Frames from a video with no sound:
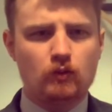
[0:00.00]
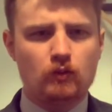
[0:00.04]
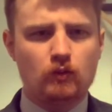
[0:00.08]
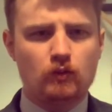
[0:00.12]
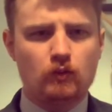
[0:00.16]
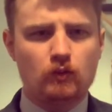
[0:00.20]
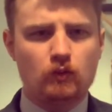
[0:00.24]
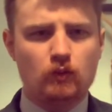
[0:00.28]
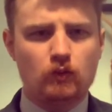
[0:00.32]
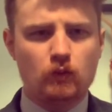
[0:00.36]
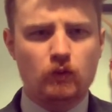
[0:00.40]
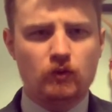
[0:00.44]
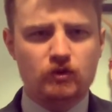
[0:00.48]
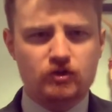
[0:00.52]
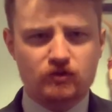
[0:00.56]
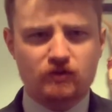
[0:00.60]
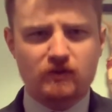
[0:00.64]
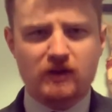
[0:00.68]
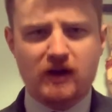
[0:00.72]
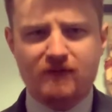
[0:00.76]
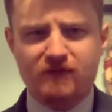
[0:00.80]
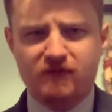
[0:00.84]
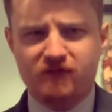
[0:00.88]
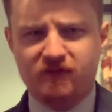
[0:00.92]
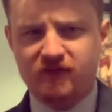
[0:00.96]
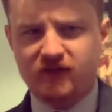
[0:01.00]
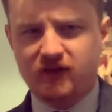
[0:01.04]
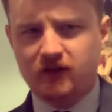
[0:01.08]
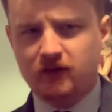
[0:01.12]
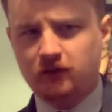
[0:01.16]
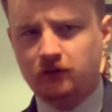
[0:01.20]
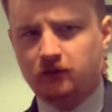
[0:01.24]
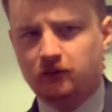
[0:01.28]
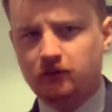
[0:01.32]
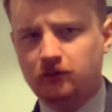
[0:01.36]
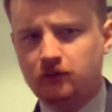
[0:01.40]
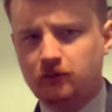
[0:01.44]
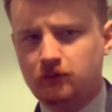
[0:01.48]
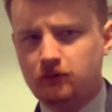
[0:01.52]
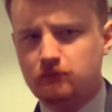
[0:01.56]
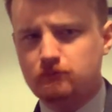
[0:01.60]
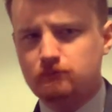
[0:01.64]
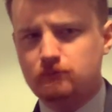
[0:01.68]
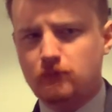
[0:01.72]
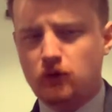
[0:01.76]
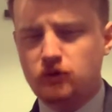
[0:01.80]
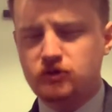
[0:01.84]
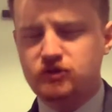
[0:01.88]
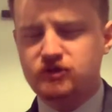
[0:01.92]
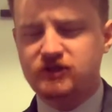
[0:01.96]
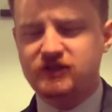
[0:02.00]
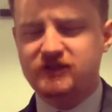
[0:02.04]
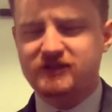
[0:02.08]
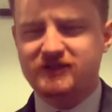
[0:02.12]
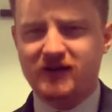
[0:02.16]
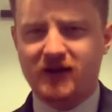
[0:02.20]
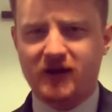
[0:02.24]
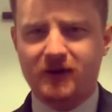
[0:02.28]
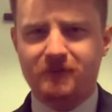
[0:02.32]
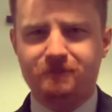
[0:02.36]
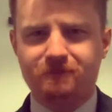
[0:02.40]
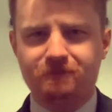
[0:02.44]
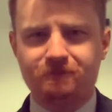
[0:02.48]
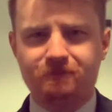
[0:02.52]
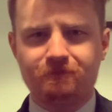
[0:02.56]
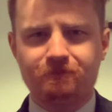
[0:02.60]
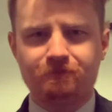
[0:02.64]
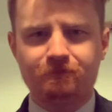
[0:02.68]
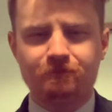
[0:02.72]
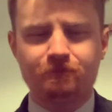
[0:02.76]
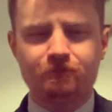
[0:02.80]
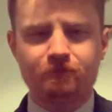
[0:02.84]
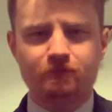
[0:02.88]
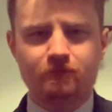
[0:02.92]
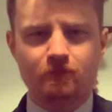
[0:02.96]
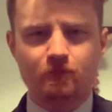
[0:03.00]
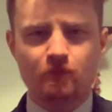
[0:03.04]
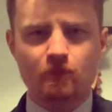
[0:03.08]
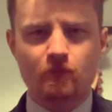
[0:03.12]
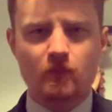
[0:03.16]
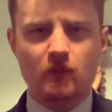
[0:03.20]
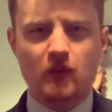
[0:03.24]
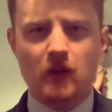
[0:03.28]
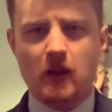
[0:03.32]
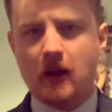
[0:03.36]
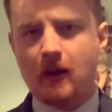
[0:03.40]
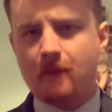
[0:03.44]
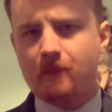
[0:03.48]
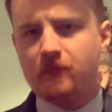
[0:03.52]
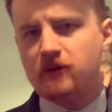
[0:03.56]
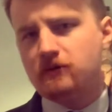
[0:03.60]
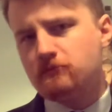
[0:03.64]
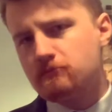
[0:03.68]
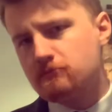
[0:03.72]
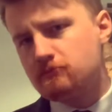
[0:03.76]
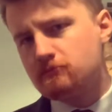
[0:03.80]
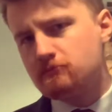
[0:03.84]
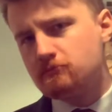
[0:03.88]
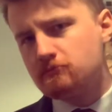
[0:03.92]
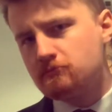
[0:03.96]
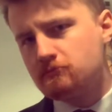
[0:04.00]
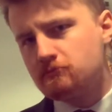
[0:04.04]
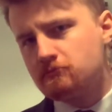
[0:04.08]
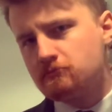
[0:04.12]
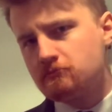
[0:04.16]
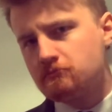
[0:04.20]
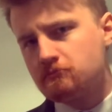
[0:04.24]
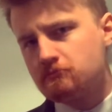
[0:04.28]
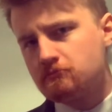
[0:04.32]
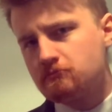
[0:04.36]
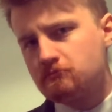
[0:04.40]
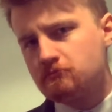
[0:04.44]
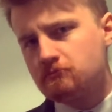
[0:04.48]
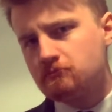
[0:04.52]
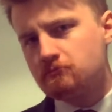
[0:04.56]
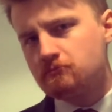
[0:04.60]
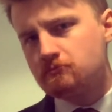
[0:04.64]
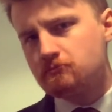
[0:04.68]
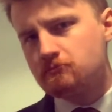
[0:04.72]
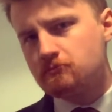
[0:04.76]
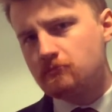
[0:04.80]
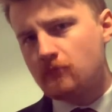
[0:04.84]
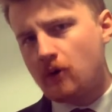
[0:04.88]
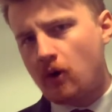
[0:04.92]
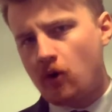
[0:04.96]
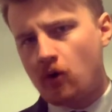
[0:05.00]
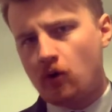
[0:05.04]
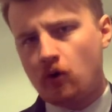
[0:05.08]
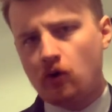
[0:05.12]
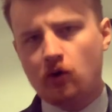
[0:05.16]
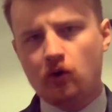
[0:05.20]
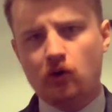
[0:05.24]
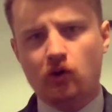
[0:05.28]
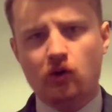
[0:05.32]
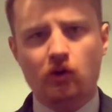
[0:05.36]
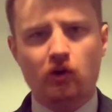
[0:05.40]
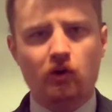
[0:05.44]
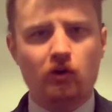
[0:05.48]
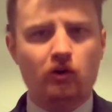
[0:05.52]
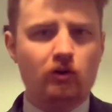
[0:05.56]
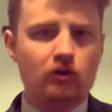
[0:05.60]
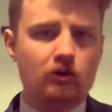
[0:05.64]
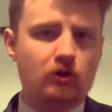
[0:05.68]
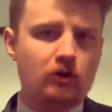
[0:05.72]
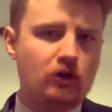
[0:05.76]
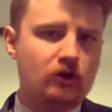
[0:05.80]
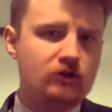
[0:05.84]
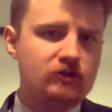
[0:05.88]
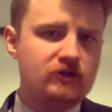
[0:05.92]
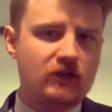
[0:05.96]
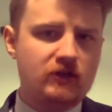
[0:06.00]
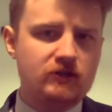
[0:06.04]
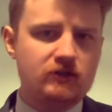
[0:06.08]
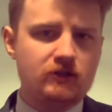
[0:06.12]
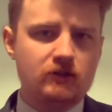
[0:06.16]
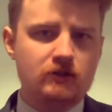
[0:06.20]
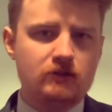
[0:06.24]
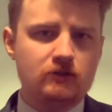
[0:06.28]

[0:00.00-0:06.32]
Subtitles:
Would you rather feel most of the time happy or contented?